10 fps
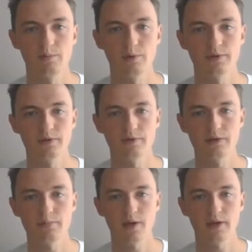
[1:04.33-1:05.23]
Putting the
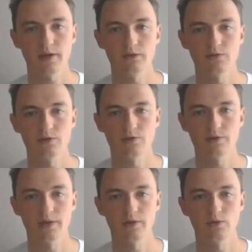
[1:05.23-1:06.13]
T Back into
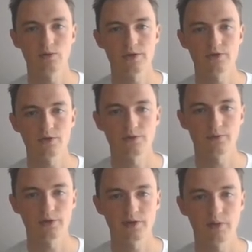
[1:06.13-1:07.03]
Socio-Technical Research,
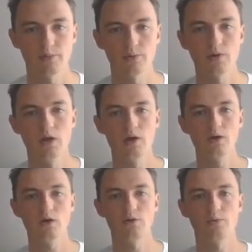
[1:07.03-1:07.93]
for example,
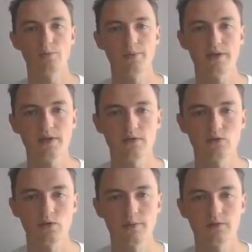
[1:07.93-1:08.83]
call for PD to
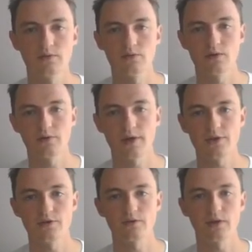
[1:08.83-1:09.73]
commit to the
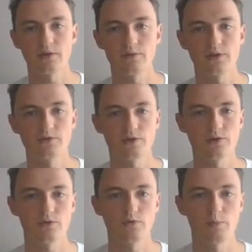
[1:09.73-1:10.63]
creation and research
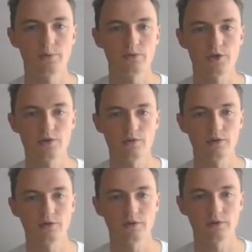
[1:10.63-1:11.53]
of computational
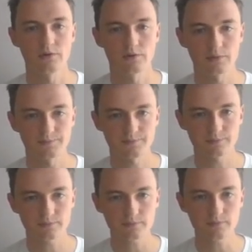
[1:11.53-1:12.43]
alternatives.
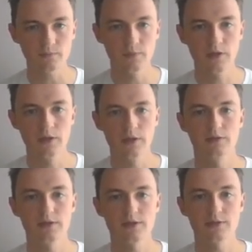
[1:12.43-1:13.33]

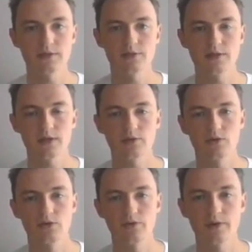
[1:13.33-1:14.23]
These they see as
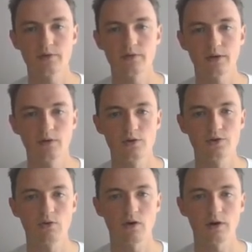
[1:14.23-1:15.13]
concrete
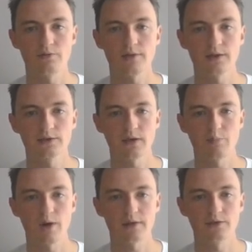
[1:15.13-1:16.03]
technological artifacts and
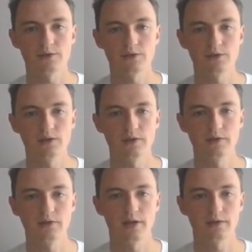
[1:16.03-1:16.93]
practices
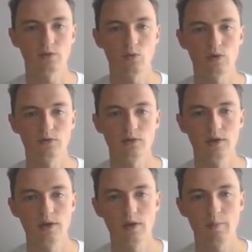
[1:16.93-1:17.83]
that, quote,
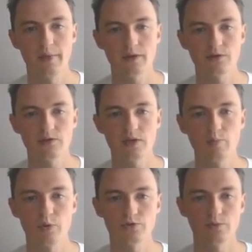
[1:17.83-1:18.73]
make us see
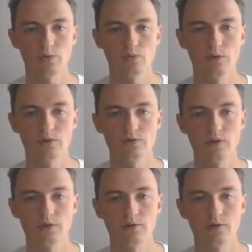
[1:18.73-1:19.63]
possible worlds
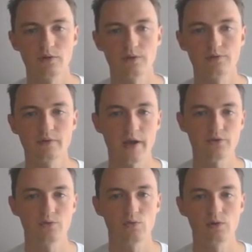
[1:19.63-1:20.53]
alternative to the
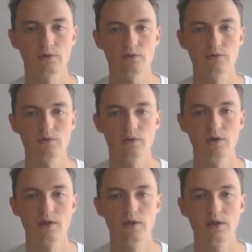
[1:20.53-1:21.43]
actual world.
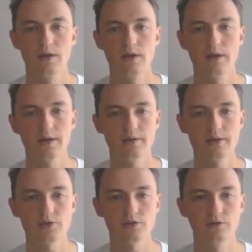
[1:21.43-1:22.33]
In
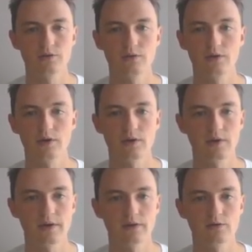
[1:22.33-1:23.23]
addition,
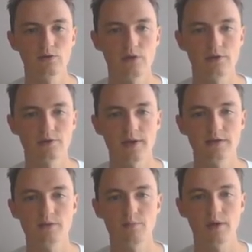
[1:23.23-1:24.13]
in a
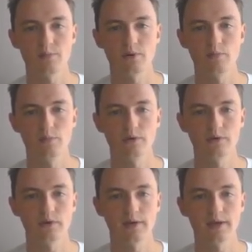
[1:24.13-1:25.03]
2018 paper,
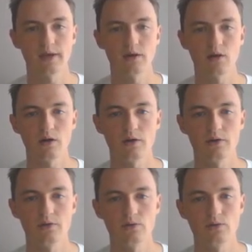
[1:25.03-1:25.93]
Butker and King
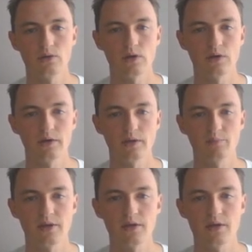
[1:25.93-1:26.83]
argue that
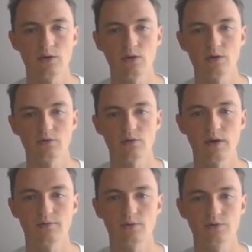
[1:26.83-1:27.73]
PD ought to
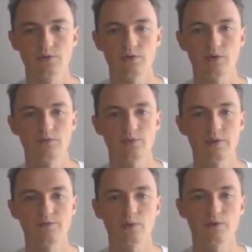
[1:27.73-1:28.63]
have a concern for
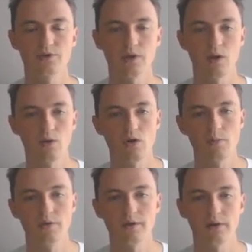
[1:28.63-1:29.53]
influencing our
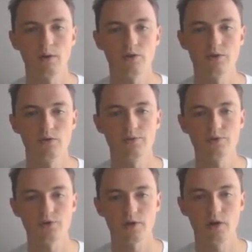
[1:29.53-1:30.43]
common technological
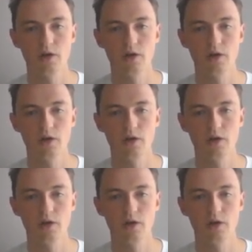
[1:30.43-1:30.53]
future,